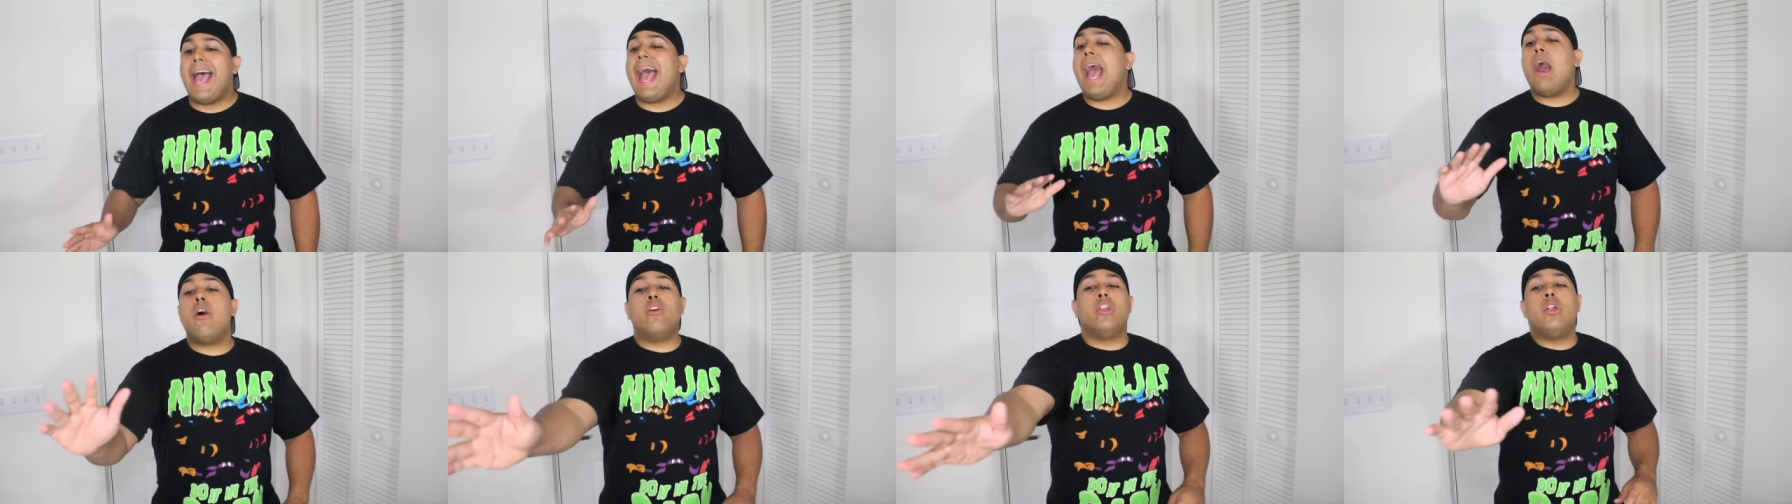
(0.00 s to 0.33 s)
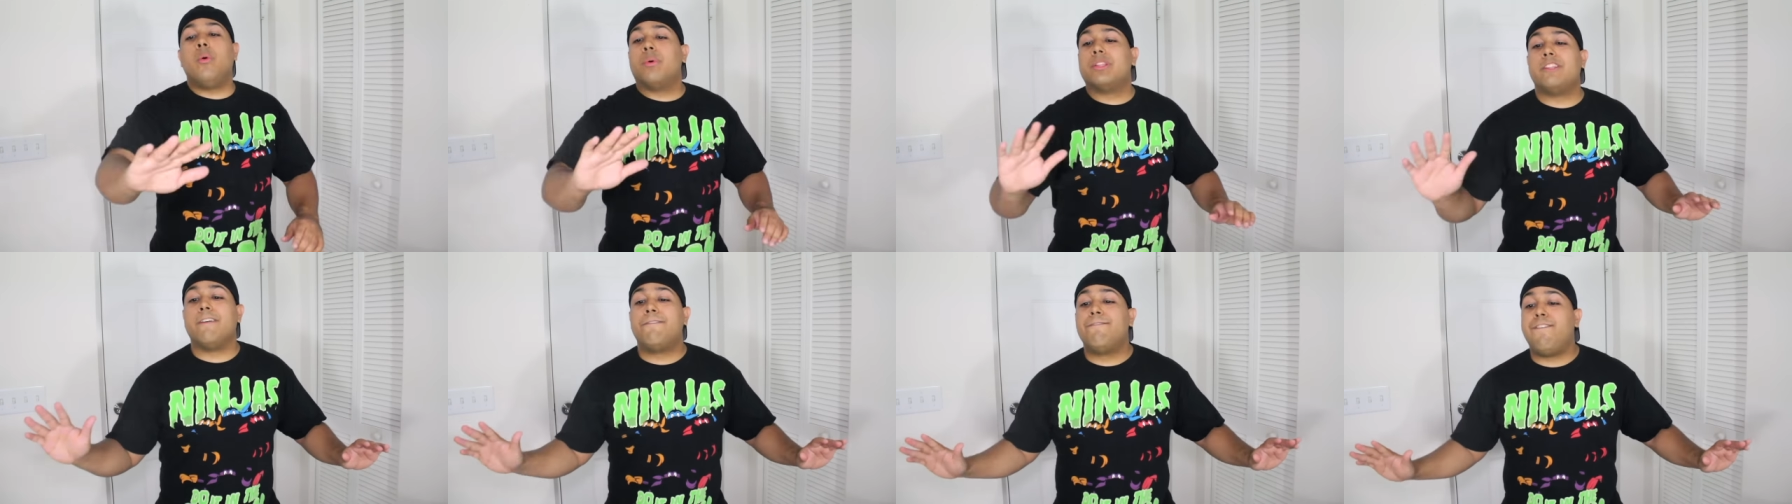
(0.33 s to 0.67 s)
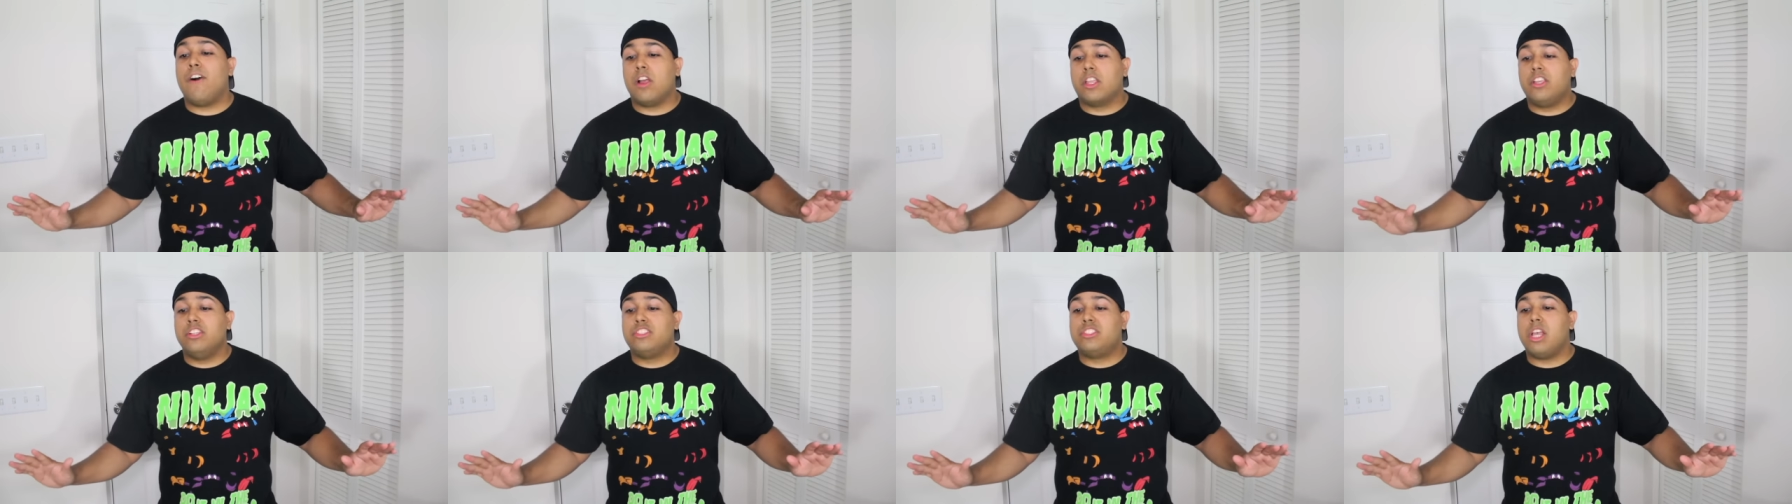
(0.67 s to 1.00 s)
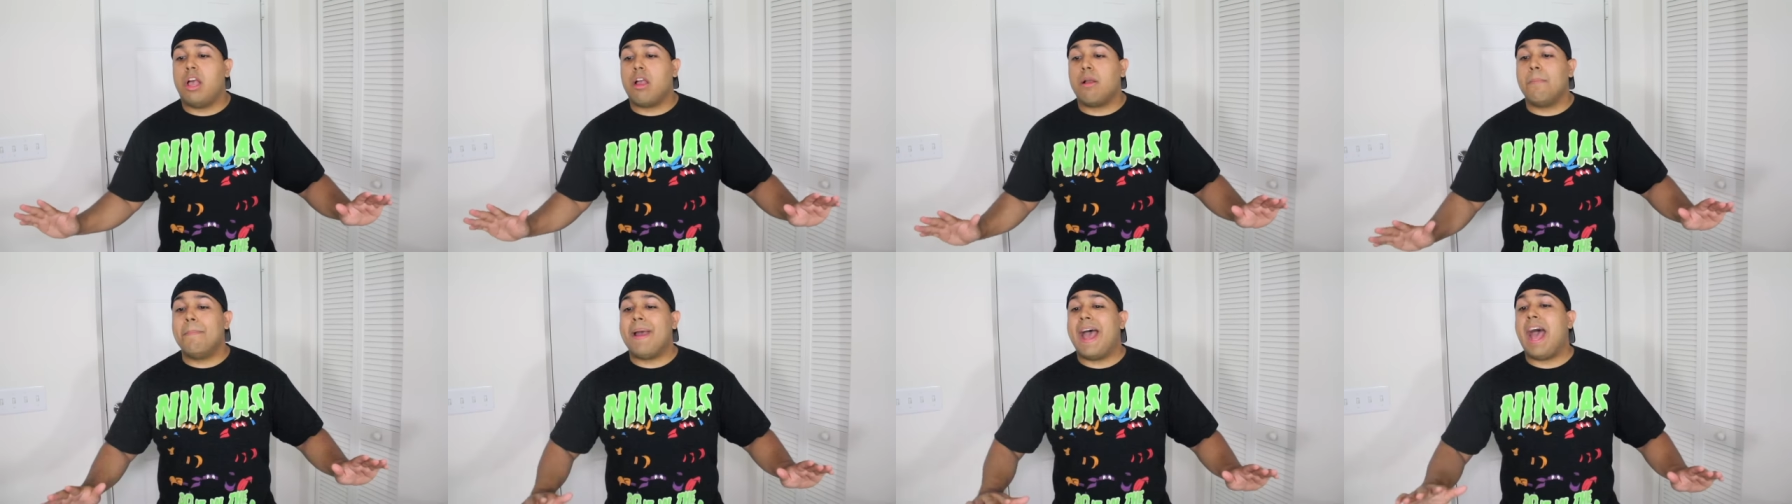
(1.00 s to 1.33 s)
I don't know what the fuck you
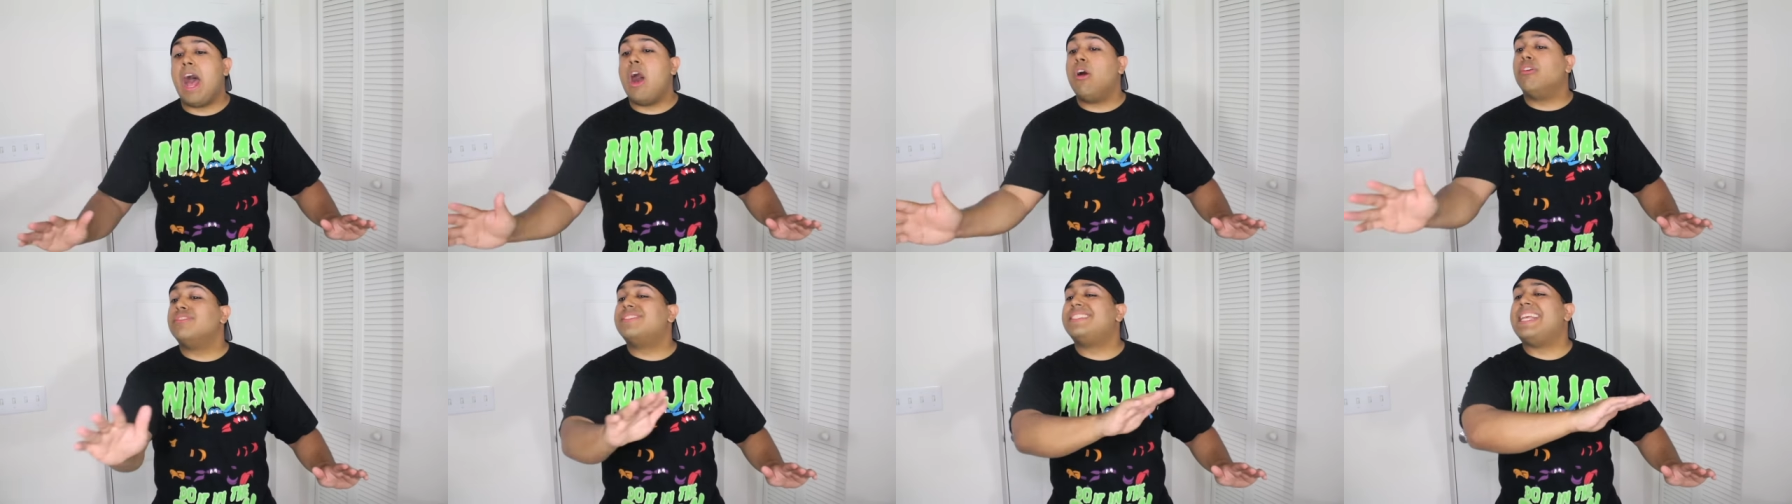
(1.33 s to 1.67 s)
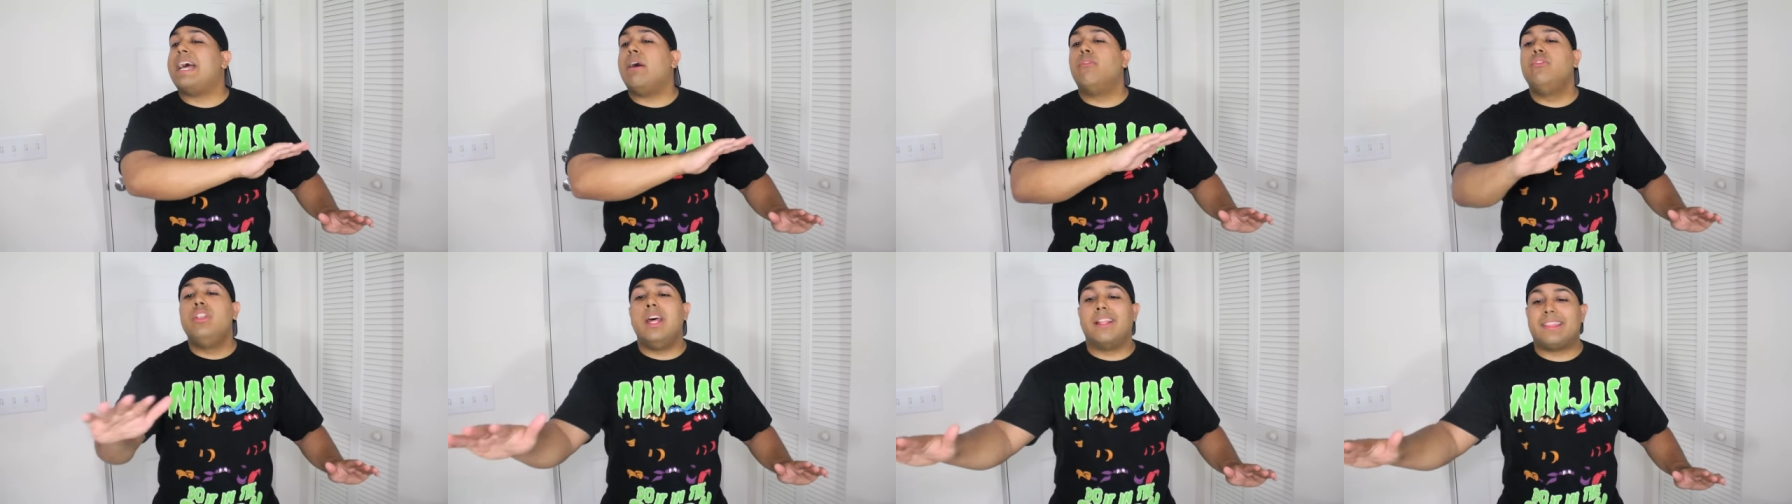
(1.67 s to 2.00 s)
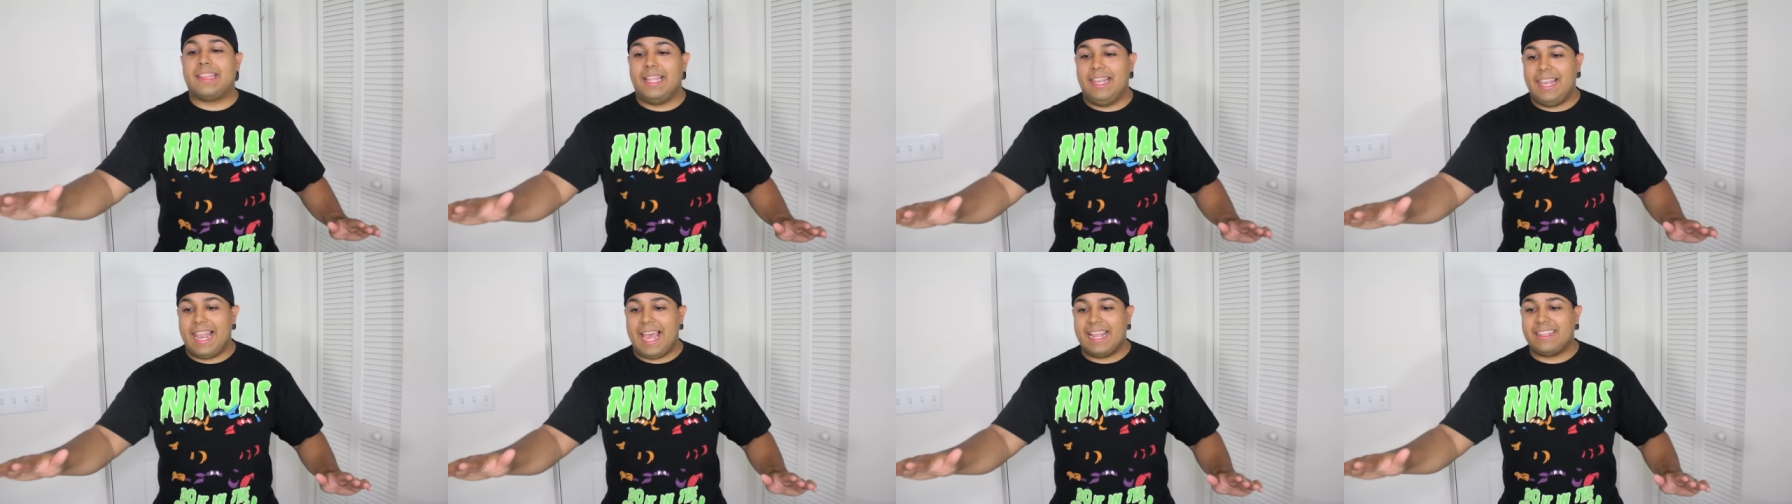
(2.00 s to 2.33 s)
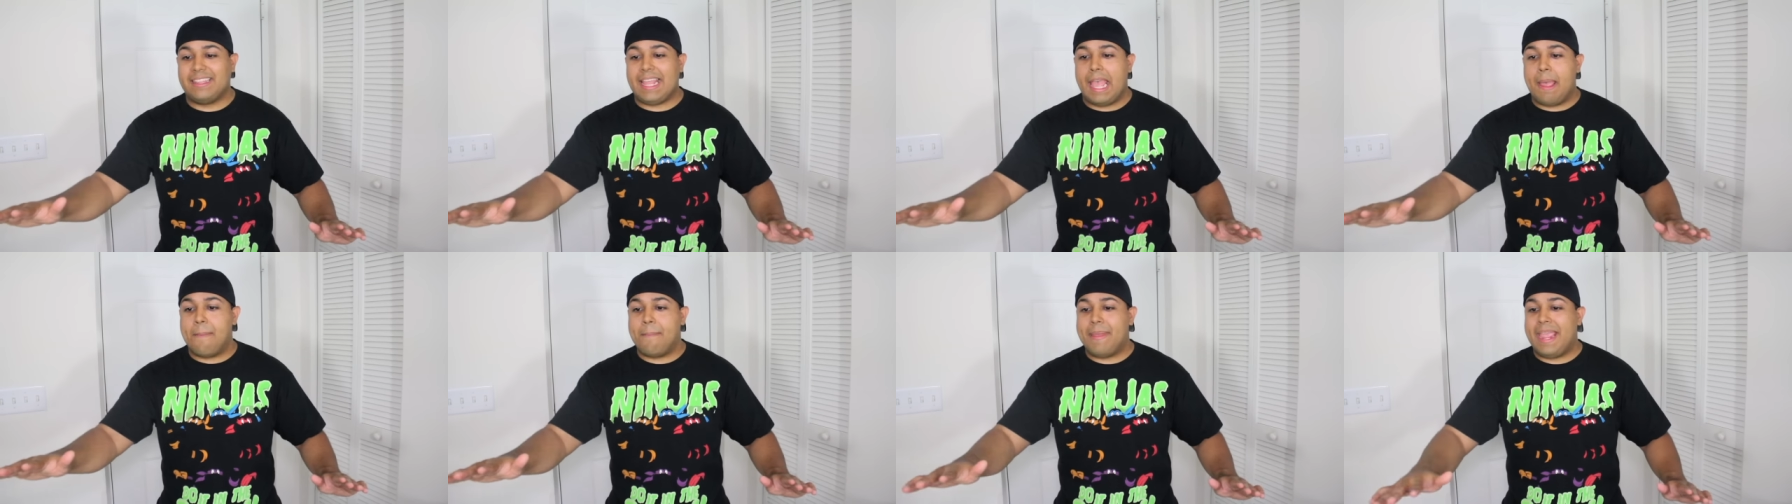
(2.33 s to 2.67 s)
talking about. I don't sound nothing
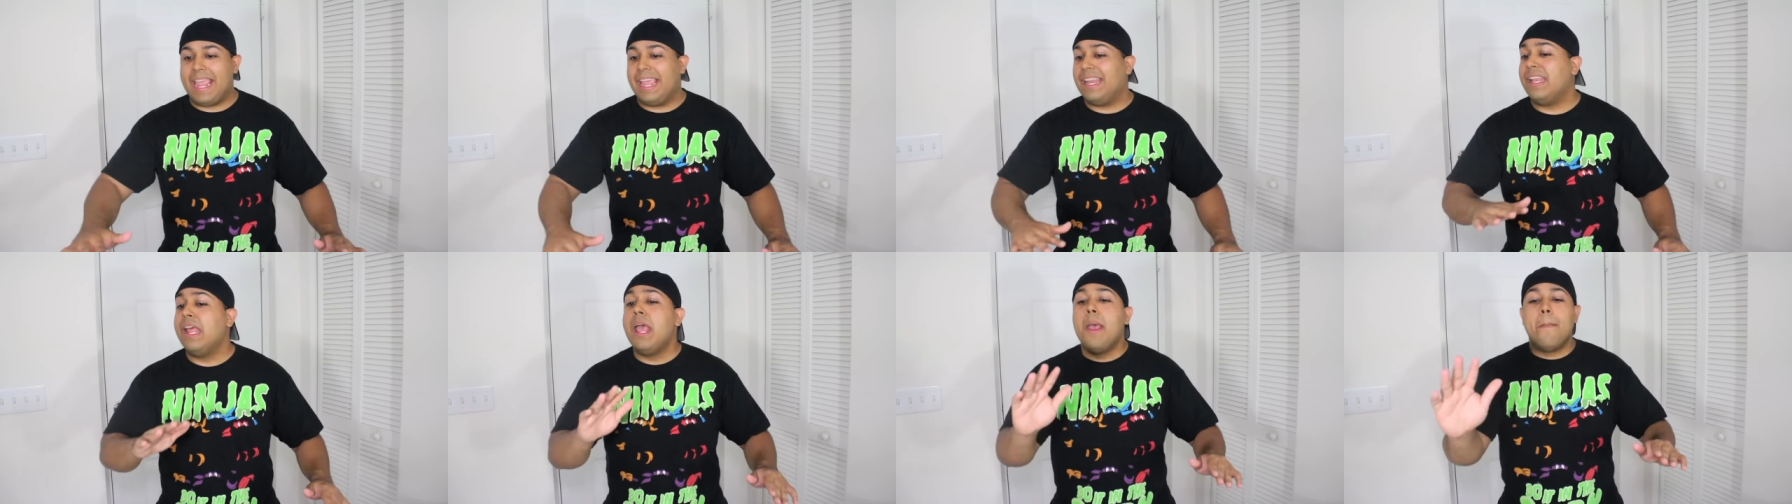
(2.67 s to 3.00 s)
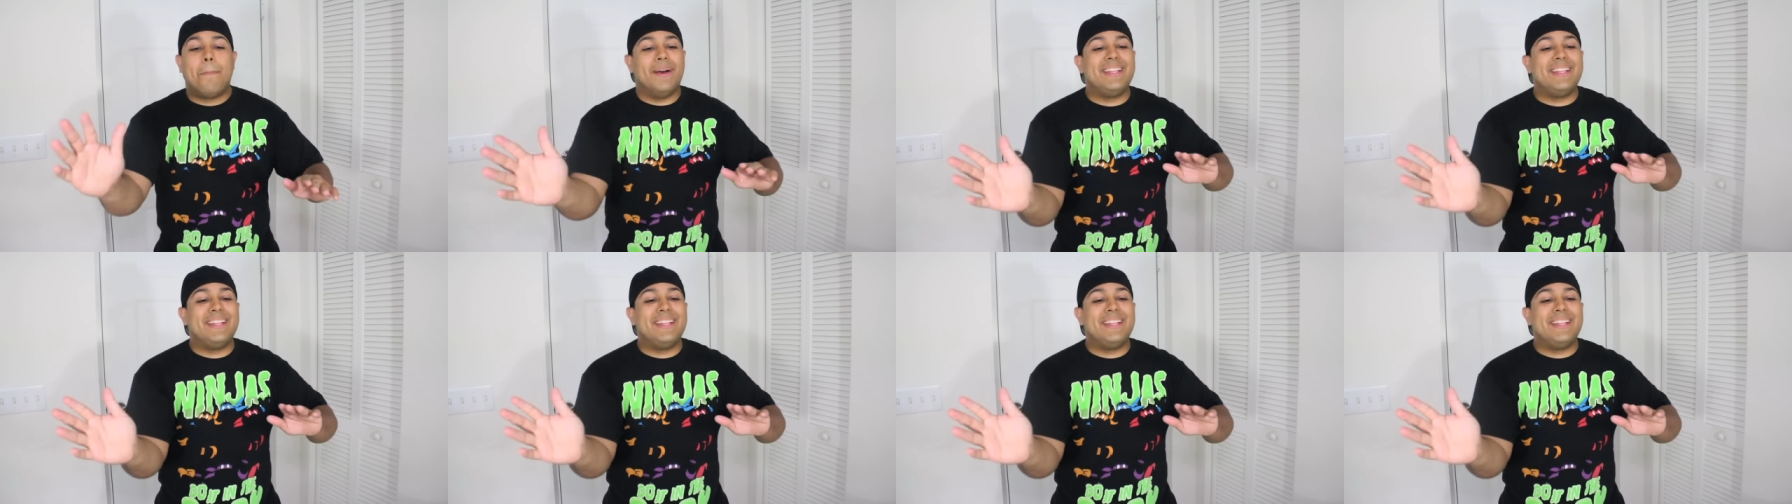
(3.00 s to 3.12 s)
like that, man.